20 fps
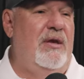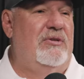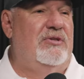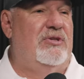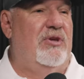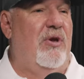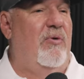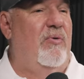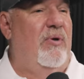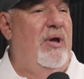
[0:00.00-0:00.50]

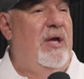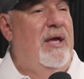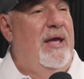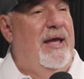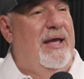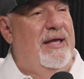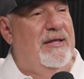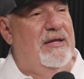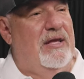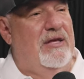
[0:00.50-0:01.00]
So
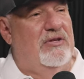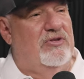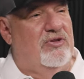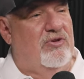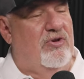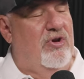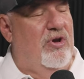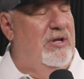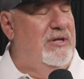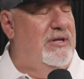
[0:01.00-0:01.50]
it, it's
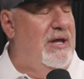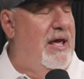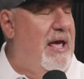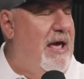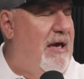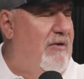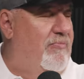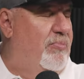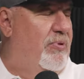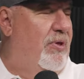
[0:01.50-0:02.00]
good to
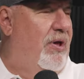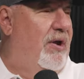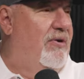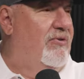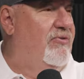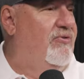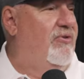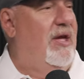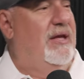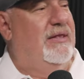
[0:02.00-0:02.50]
have
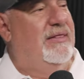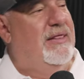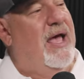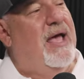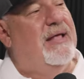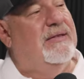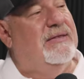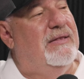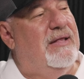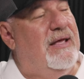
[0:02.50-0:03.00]
players like
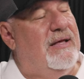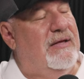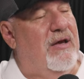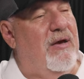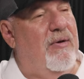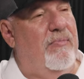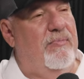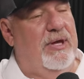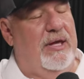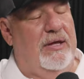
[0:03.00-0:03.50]
that that
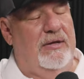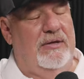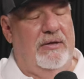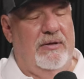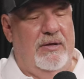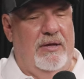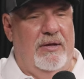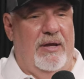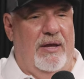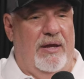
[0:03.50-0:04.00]
come in,
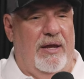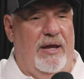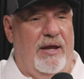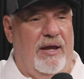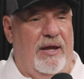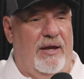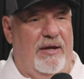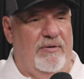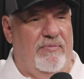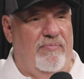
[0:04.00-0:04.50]

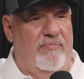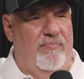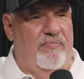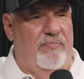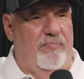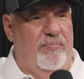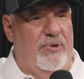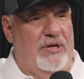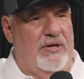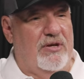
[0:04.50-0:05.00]
and
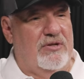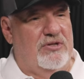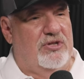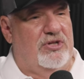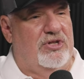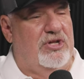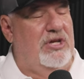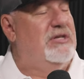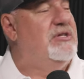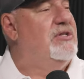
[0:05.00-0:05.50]
because
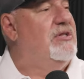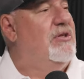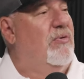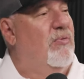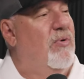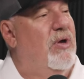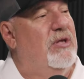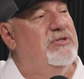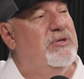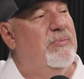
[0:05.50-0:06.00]
she still
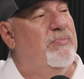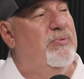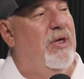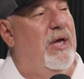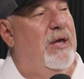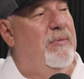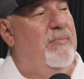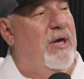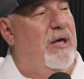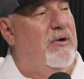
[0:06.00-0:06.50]
wants to
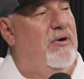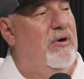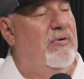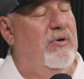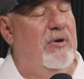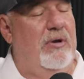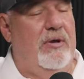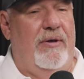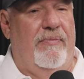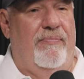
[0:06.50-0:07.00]
play better,
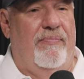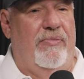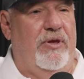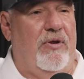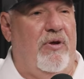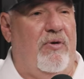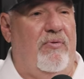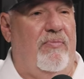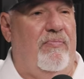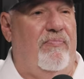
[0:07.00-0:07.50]

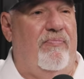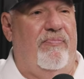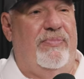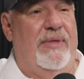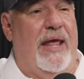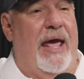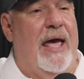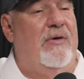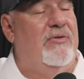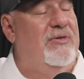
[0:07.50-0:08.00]
you know,
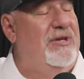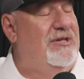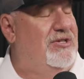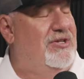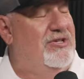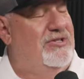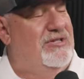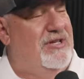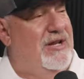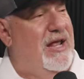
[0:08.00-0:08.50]
now that
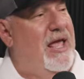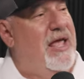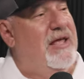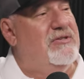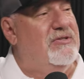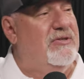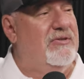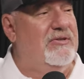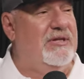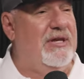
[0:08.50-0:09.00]
she's at
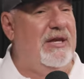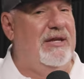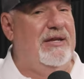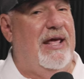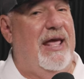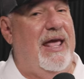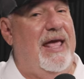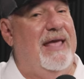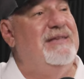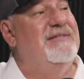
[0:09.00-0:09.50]
Hazeltine,
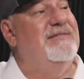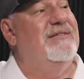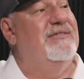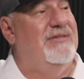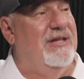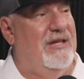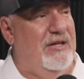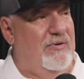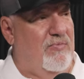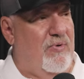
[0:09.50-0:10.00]

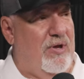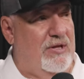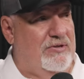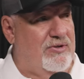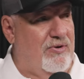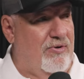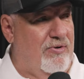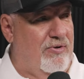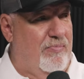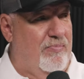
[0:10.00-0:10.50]
Hazeltine
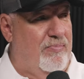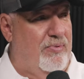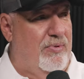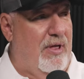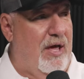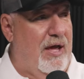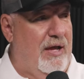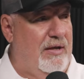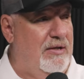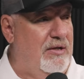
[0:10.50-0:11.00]
wants her to
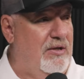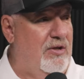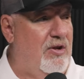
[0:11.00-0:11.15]
play. Yeah.